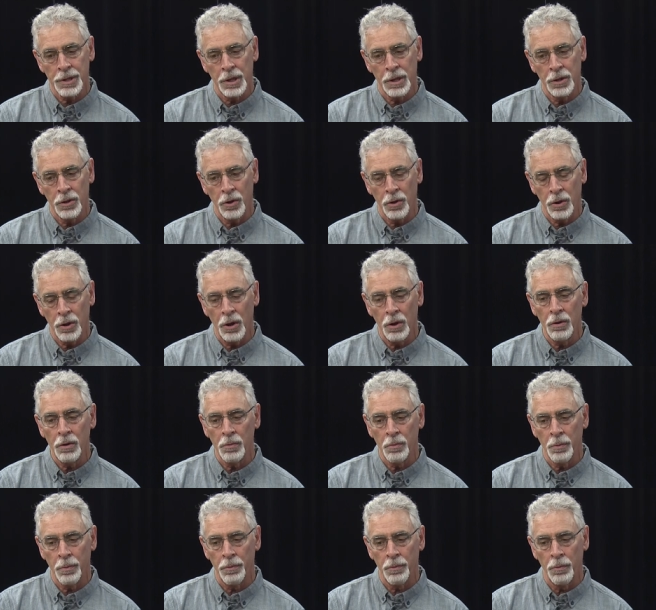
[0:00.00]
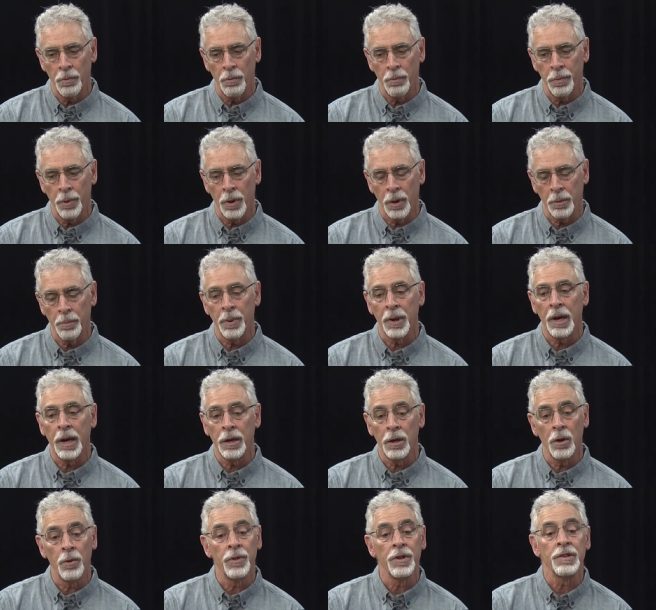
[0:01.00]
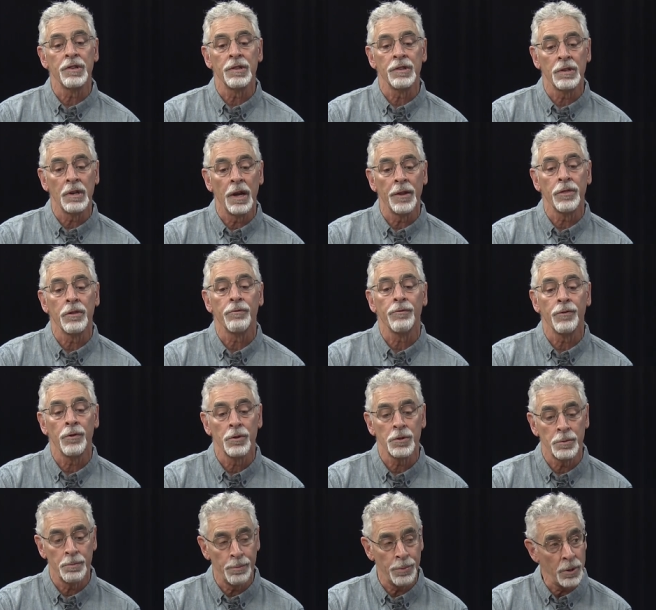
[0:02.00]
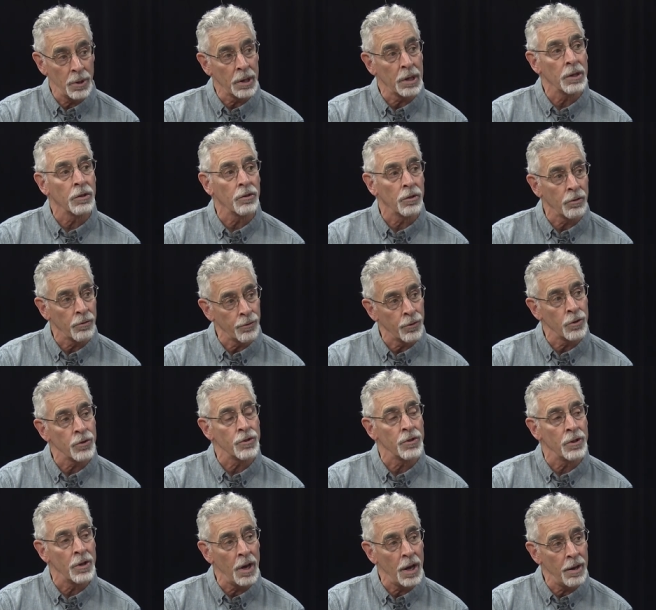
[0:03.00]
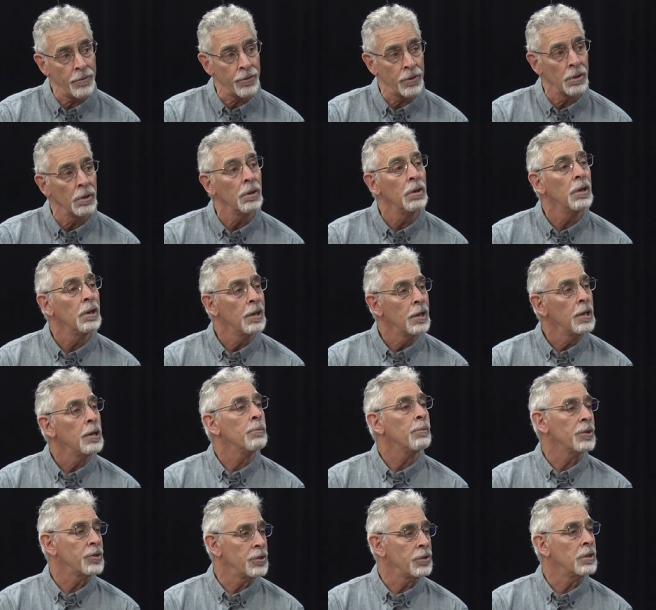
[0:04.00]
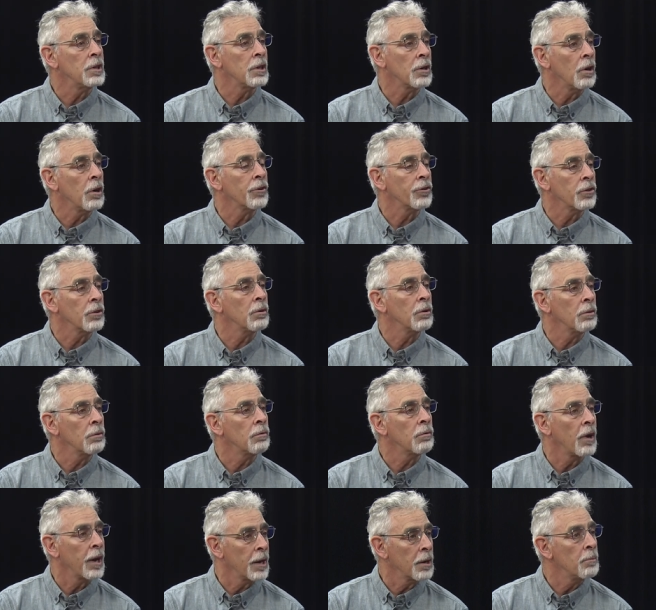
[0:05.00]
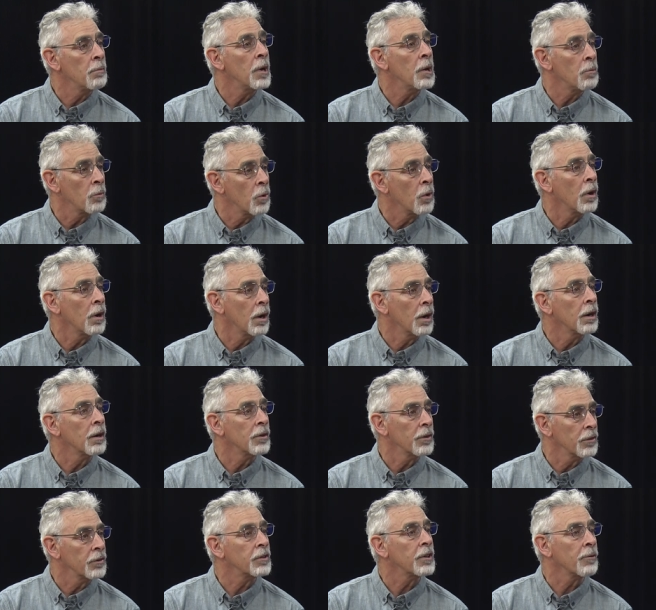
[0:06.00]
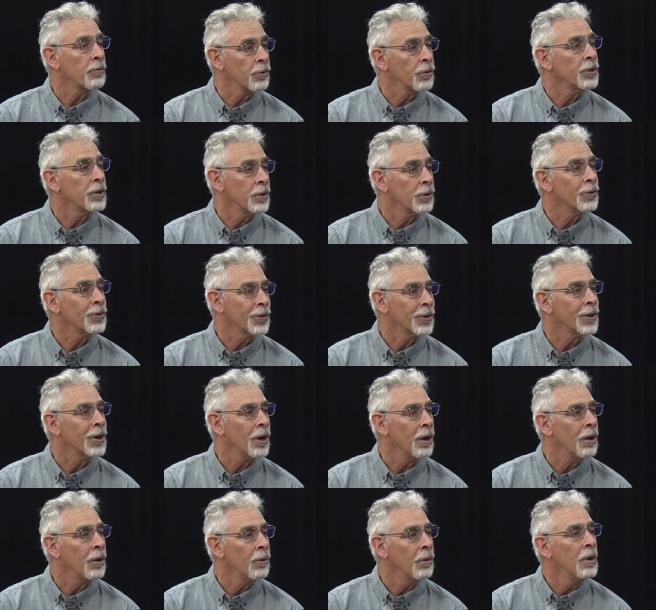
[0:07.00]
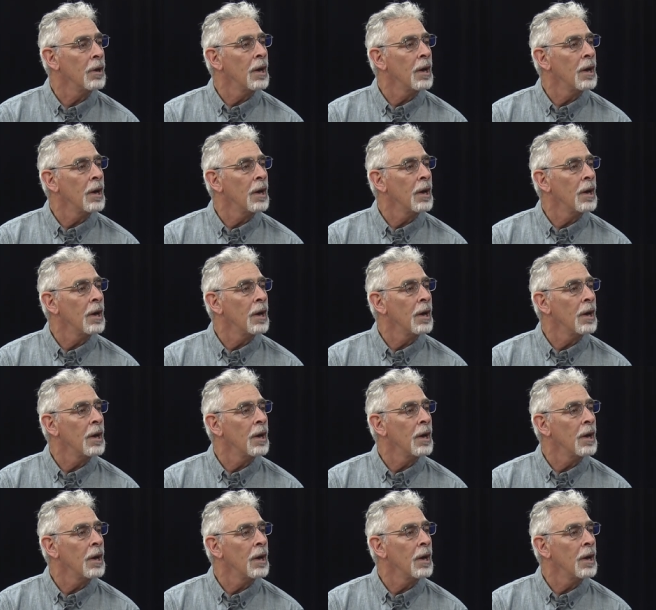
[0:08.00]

on your current book. But I know this is not the first book; it's your first novel. But you did also write a memoir several years ago.